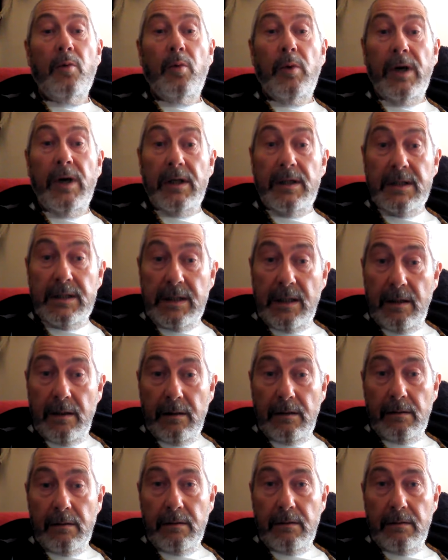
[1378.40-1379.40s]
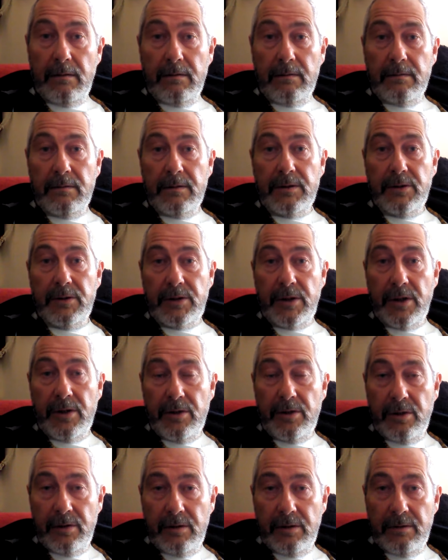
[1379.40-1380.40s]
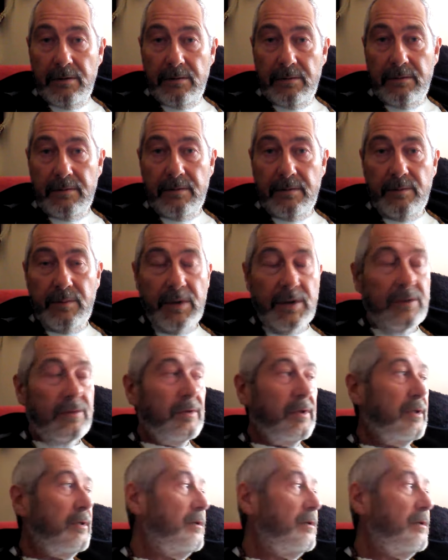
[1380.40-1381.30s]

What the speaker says: We are designed to turn between